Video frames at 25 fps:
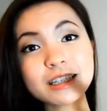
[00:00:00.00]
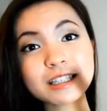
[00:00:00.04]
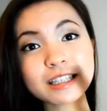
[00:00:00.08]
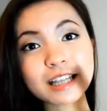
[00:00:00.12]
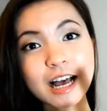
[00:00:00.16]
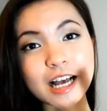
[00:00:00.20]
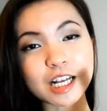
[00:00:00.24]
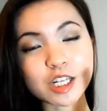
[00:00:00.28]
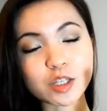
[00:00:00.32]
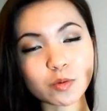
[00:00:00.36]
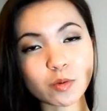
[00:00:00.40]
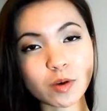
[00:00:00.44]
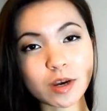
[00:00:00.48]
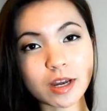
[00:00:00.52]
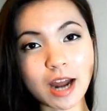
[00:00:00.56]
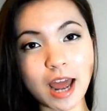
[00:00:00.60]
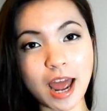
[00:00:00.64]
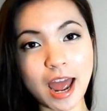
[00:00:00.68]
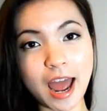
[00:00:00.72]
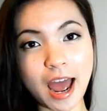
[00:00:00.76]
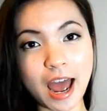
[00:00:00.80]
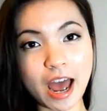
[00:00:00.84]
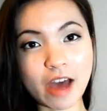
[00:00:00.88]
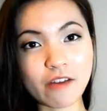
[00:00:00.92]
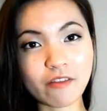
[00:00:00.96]
And this
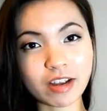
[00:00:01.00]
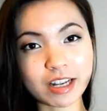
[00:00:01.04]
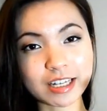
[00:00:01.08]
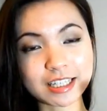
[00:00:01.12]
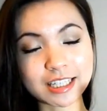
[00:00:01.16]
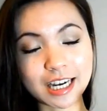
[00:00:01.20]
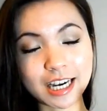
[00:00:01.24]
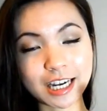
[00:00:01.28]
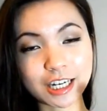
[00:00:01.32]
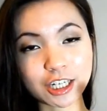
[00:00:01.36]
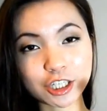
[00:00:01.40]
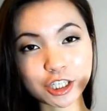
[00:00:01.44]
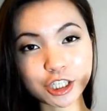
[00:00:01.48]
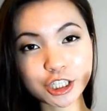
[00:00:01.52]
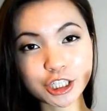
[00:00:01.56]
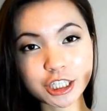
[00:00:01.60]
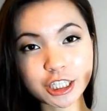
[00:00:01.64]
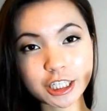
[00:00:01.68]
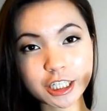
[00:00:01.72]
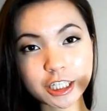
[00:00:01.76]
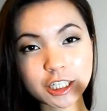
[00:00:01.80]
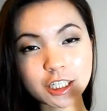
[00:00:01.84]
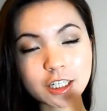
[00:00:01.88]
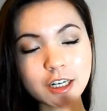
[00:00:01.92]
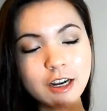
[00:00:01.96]
last one, I have a
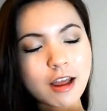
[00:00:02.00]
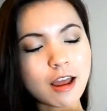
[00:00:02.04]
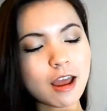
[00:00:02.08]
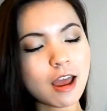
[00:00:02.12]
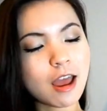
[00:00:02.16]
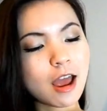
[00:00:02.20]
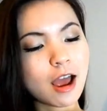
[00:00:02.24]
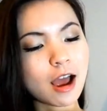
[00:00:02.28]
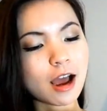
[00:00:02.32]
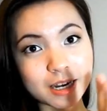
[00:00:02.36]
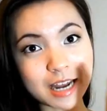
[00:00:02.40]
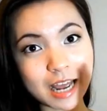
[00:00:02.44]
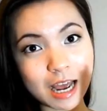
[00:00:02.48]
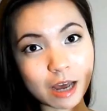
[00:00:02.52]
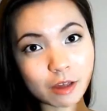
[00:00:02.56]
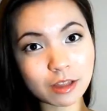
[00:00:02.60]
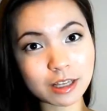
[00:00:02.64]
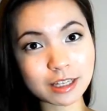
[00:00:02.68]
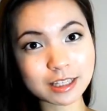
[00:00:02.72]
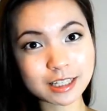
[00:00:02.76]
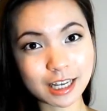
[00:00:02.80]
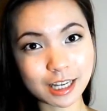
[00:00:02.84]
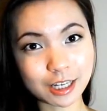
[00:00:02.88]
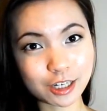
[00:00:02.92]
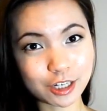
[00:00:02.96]
tender sheer,
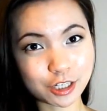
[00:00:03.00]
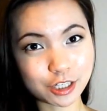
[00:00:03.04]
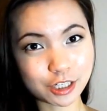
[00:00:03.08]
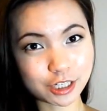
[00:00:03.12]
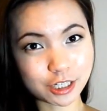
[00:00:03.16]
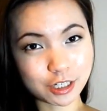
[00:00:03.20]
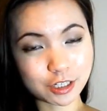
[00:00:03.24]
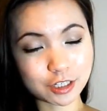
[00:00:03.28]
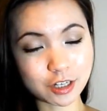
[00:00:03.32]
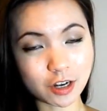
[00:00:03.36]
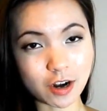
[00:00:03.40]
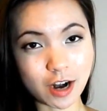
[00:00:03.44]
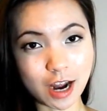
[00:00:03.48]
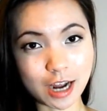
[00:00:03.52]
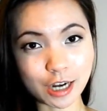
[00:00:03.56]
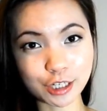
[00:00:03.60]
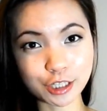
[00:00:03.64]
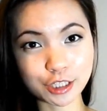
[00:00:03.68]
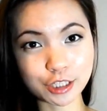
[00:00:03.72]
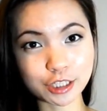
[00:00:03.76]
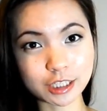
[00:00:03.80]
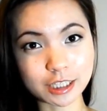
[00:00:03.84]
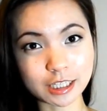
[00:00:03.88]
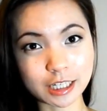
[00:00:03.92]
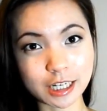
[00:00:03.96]
but now these tender sheers
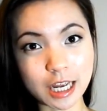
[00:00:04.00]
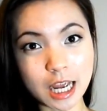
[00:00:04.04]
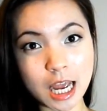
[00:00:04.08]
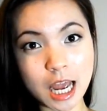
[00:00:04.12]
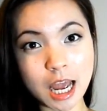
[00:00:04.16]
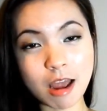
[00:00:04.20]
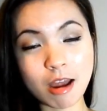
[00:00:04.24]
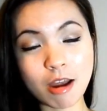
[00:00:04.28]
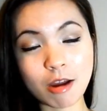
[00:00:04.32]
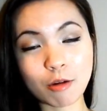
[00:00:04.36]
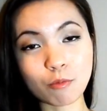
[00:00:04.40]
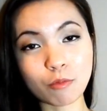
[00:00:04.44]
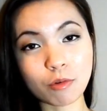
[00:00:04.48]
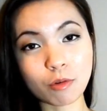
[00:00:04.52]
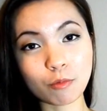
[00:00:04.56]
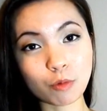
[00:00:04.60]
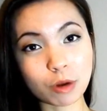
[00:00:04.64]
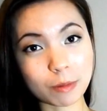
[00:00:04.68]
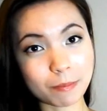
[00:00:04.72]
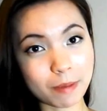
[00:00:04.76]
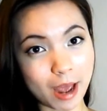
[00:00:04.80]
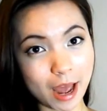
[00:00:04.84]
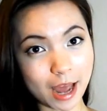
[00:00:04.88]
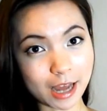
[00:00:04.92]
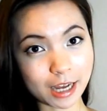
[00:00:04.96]
are actually
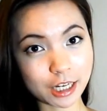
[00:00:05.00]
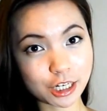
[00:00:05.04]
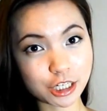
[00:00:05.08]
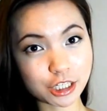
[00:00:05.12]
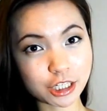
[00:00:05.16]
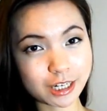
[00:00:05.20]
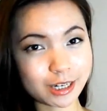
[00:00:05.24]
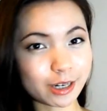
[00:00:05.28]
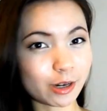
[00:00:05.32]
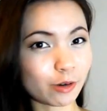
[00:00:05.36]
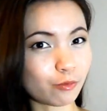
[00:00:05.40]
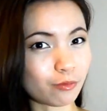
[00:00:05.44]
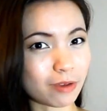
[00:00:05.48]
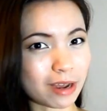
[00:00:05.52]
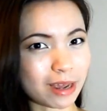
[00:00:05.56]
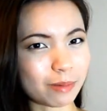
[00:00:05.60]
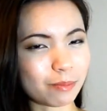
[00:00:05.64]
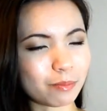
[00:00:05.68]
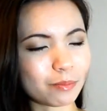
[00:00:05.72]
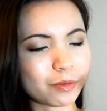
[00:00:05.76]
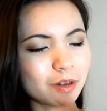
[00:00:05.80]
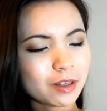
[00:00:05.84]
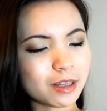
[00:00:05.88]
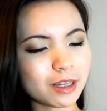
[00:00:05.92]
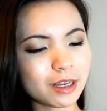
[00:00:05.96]
repackaged in
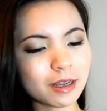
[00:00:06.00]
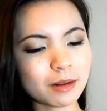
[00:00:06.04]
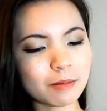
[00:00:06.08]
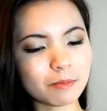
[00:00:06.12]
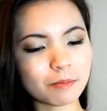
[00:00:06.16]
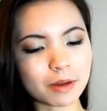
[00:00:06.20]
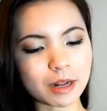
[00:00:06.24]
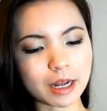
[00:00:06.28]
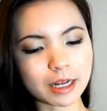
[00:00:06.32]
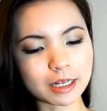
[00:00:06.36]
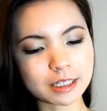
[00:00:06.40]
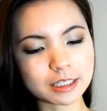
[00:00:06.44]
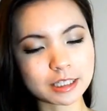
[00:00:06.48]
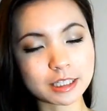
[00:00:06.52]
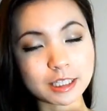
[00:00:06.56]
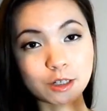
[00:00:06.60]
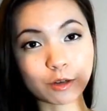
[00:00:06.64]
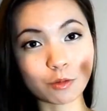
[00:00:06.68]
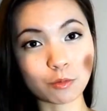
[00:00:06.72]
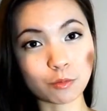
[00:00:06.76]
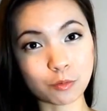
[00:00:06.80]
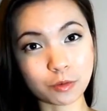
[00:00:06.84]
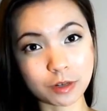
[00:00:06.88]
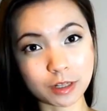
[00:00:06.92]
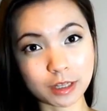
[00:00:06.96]
a red bullet, but I
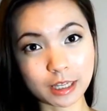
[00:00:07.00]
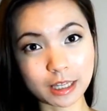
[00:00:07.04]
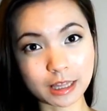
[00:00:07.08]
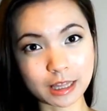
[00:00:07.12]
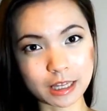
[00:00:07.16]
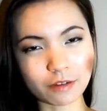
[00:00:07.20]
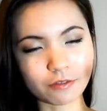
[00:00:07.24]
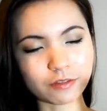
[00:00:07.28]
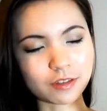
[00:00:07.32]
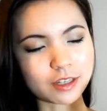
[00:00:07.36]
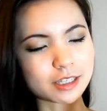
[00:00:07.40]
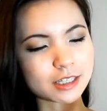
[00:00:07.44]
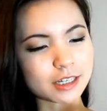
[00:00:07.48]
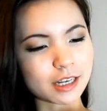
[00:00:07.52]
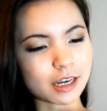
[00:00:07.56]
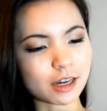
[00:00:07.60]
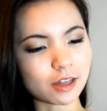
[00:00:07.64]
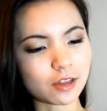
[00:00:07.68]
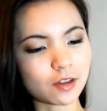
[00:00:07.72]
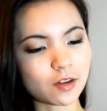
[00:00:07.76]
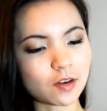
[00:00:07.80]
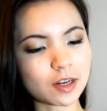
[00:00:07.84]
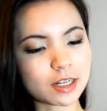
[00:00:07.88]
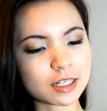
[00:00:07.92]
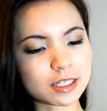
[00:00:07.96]
still really love
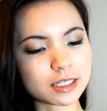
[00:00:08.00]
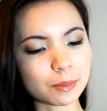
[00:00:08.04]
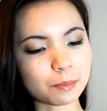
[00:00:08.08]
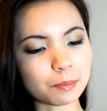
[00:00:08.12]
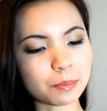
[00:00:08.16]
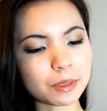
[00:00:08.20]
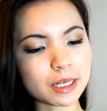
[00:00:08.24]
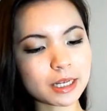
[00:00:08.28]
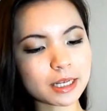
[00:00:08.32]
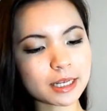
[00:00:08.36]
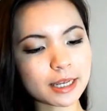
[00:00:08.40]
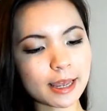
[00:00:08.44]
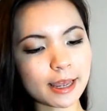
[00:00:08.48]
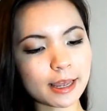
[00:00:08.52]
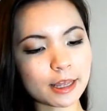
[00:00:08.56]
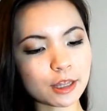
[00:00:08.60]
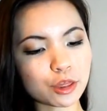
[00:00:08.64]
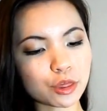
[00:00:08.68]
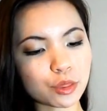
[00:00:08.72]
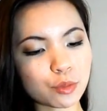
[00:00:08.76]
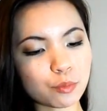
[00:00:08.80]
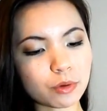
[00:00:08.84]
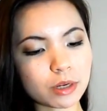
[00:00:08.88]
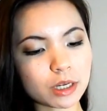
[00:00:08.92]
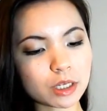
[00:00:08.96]
this color. It's the
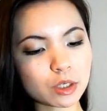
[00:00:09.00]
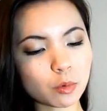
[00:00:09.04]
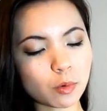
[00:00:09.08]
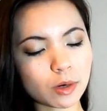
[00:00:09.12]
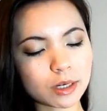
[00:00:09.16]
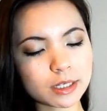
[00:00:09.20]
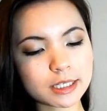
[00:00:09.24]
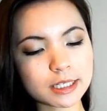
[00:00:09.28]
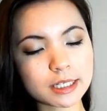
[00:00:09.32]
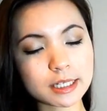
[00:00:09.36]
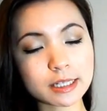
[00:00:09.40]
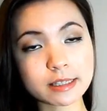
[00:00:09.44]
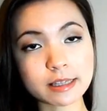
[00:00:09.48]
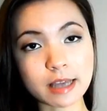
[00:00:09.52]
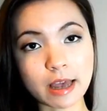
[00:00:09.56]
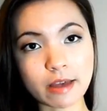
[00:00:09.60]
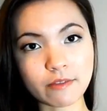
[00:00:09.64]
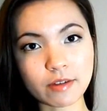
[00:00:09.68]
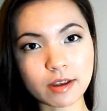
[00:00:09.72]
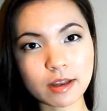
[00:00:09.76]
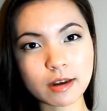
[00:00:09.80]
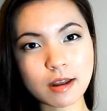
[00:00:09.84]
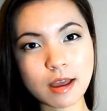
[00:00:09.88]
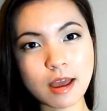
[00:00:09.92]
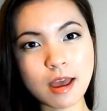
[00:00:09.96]

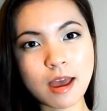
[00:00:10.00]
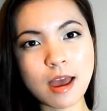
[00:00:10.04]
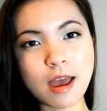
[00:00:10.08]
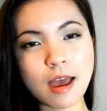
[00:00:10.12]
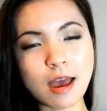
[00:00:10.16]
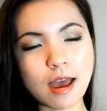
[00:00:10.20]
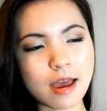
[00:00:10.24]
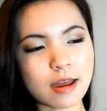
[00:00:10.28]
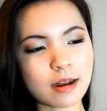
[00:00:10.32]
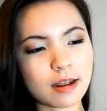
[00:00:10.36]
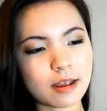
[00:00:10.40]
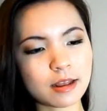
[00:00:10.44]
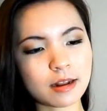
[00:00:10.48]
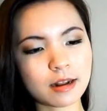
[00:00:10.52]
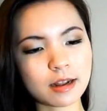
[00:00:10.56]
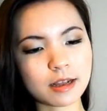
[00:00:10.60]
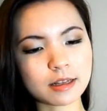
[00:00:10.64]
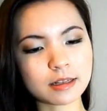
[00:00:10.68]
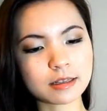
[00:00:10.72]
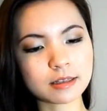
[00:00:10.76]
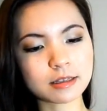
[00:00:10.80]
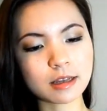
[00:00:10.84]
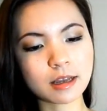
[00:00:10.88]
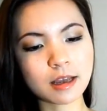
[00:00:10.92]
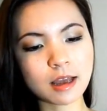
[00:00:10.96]
PK327,
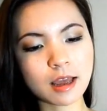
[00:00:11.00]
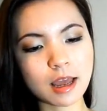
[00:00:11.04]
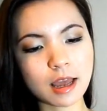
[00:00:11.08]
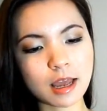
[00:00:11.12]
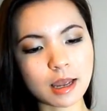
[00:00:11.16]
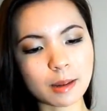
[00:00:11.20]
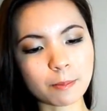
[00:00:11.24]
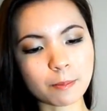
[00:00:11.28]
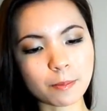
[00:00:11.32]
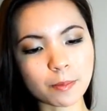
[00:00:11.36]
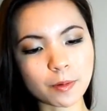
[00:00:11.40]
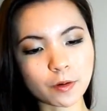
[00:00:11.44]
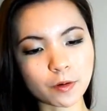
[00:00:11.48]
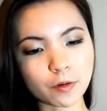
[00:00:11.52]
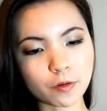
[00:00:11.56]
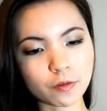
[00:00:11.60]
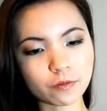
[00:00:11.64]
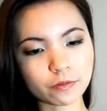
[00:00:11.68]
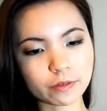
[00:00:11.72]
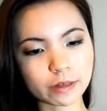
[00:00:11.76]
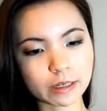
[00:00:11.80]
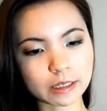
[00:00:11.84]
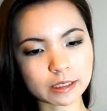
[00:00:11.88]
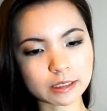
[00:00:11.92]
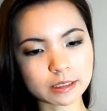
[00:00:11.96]
and it is a
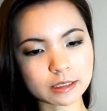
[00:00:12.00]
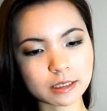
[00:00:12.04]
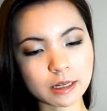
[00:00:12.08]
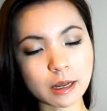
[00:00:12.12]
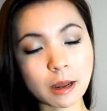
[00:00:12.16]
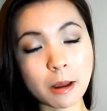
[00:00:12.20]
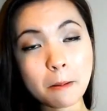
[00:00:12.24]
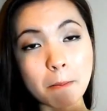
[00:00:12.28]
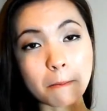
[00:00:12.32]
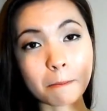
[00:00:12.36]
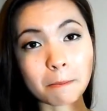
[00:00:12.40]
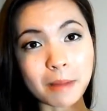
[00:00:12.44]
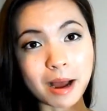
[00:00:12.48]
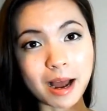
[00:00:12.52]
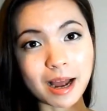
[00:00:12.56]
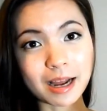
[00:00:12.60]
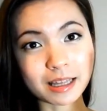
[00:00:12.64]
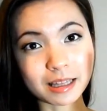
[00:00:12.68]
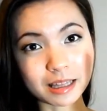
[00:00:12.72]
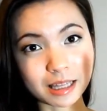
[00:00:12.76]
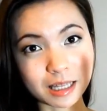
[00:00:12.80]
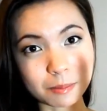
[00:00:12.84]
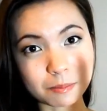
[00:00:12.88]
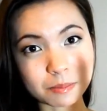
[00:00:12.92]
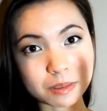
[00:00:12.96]
perfect
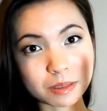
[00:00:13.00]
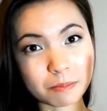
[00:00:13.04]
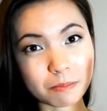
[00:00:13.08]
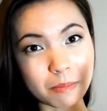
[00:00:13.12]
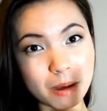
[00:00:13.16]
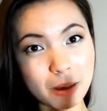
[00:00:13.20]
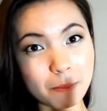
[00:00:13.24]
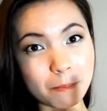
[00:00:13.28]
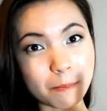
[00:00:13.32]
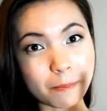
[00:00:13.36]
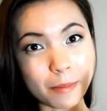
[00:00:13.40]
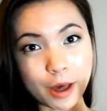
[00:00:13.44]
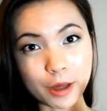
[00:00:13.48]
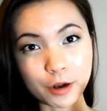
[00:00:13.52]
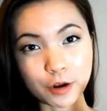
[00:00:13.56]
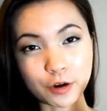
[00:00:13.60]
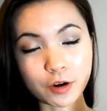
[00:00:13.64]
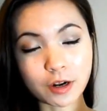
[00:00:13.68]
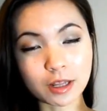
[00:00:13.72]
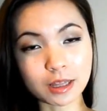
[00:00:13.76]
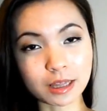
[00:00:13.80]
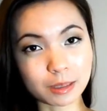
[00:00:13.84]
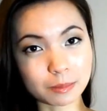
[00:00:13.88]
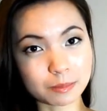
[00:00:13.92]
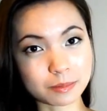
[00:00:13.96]
my lips
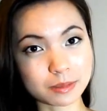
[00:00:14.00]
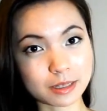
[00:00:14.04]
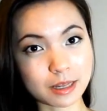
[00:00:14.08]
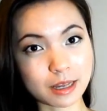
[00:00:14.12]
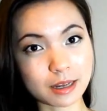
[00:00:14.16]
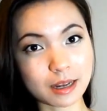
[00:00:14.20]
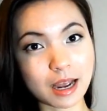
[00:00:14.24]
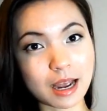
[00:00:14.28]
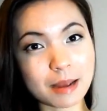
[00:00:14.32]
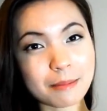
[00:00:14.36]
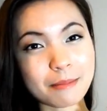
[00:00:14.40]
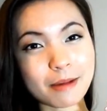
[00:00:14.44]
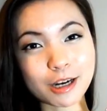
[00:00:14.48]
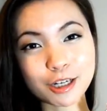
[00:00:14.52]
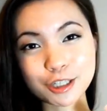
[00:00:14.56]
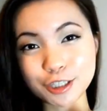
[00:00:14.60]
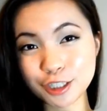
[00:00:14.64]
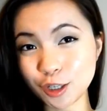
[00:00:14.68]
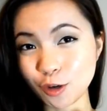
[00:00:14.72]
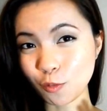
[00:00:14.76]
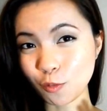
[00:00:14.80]
but better lipstick.